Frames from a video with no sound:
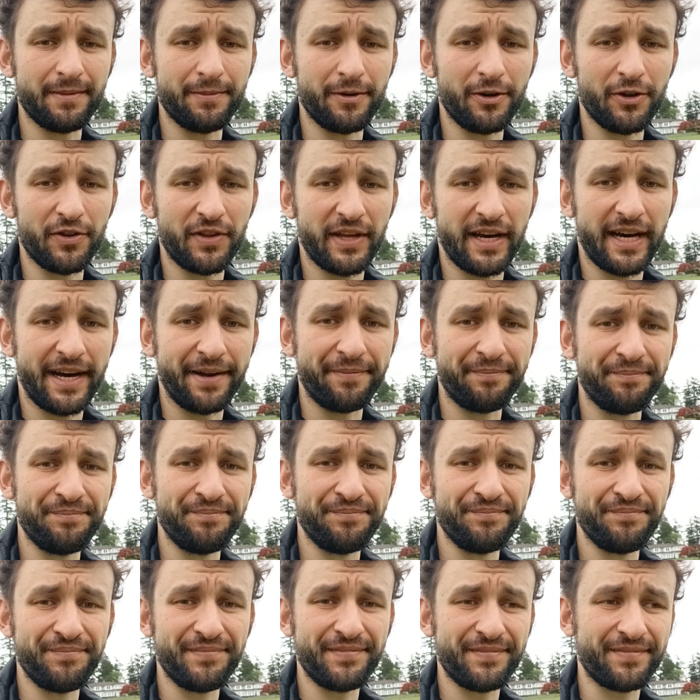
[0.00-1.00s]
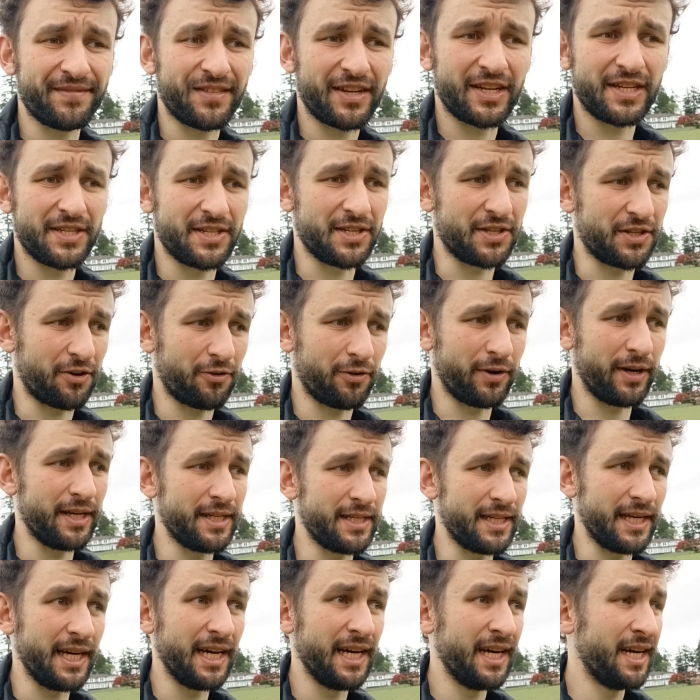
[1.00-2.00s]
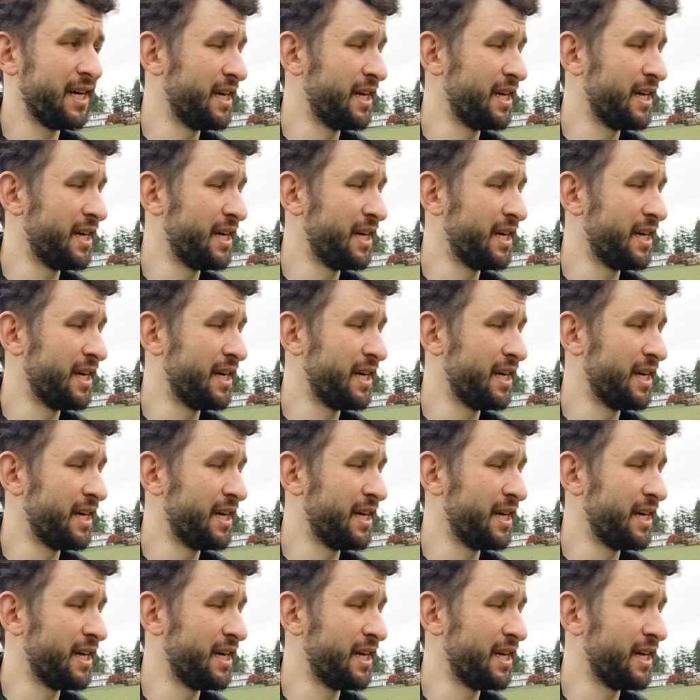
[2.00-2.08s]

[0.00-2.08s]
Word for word: about that. It's just crazy.